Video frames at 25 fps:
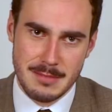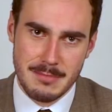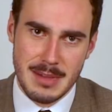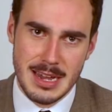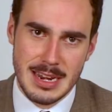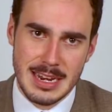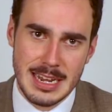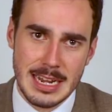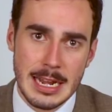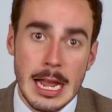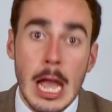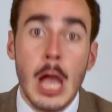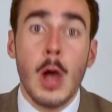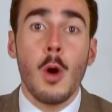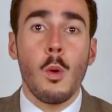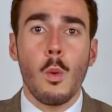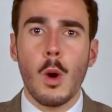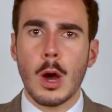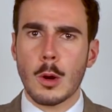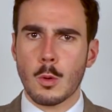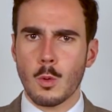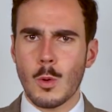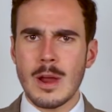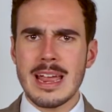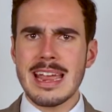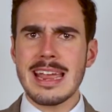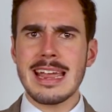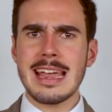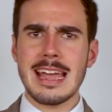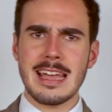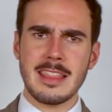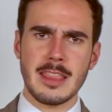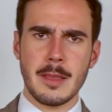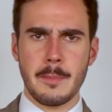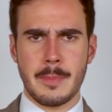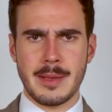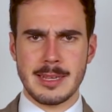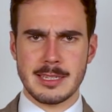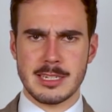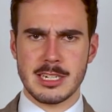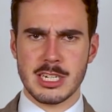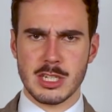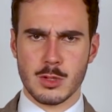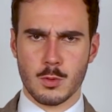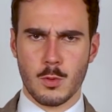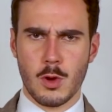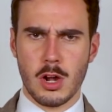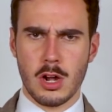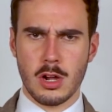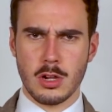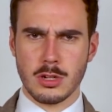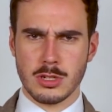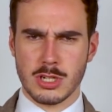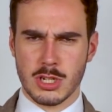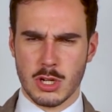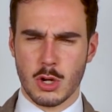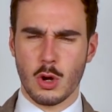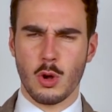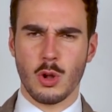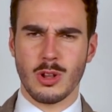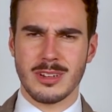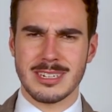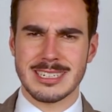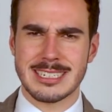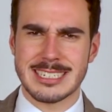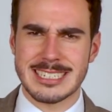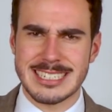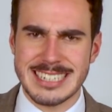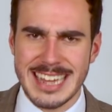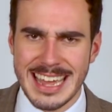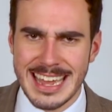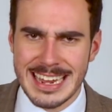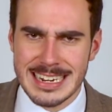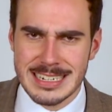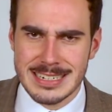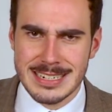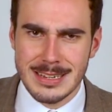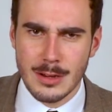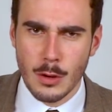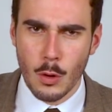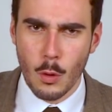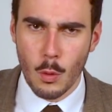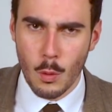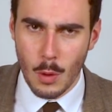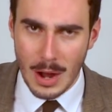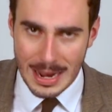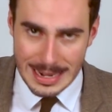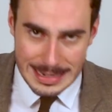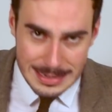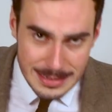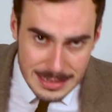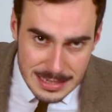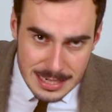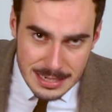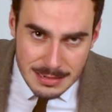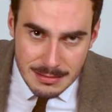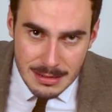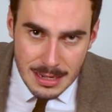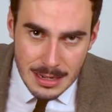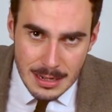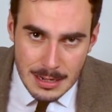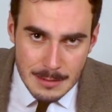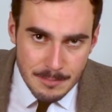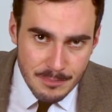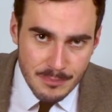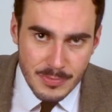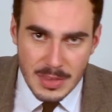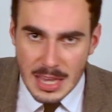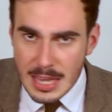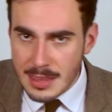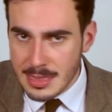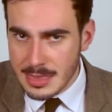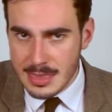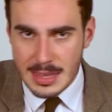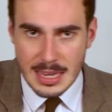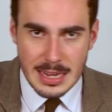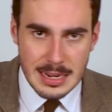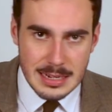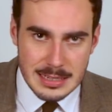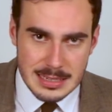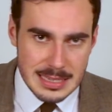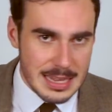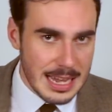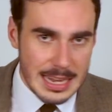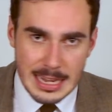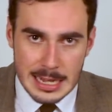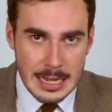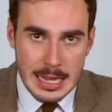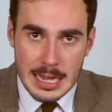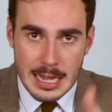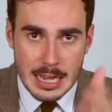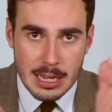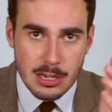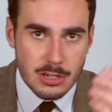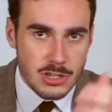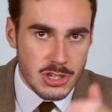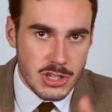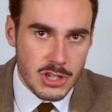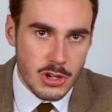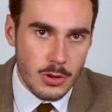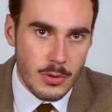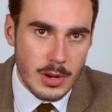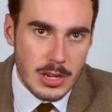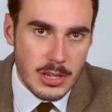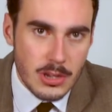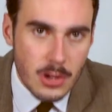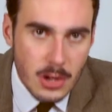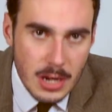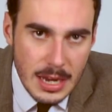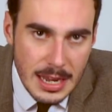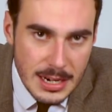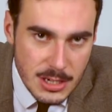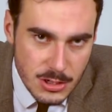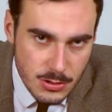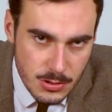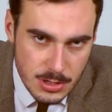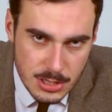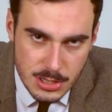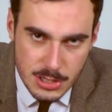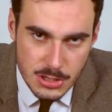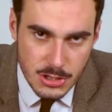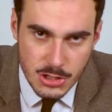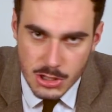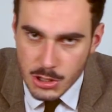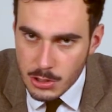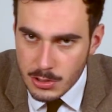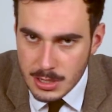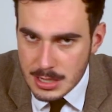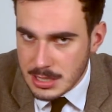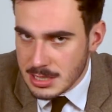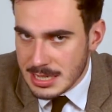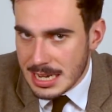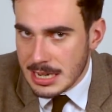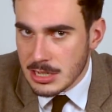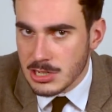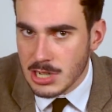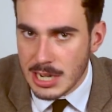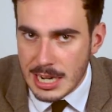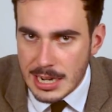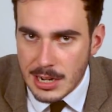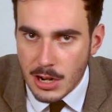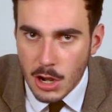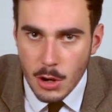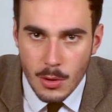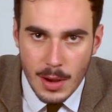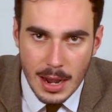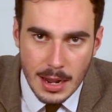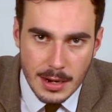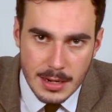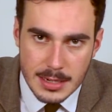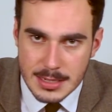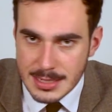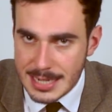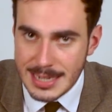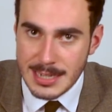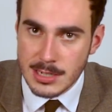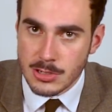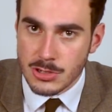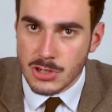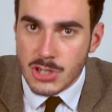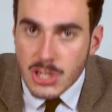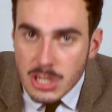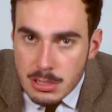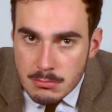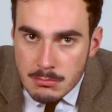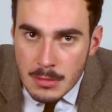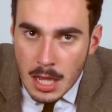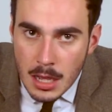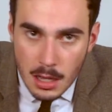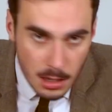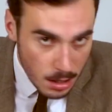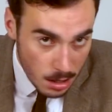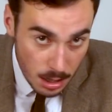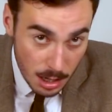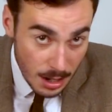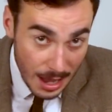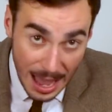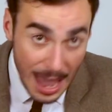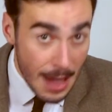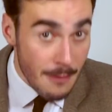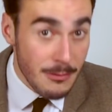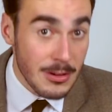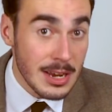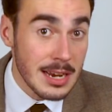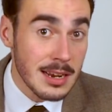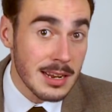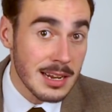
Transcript: money. What we in the business world call dead weight. They're things like ensuring your lecturers and tutors actually know how to teach, having